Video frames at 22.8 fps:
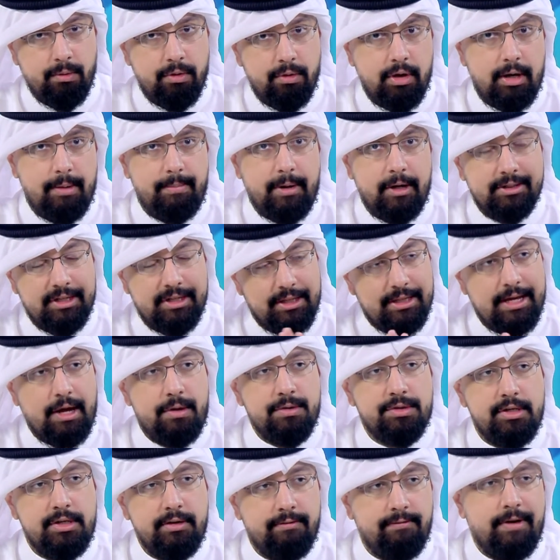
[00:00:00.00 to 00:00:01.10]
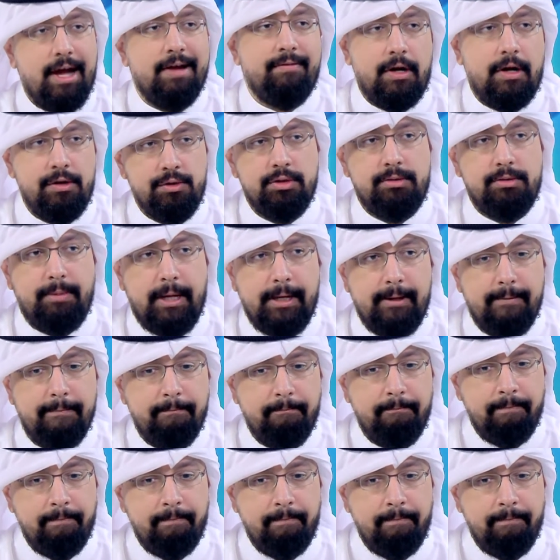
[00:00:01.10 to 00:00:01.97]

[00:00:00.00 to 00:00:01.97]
were about 1,500 men.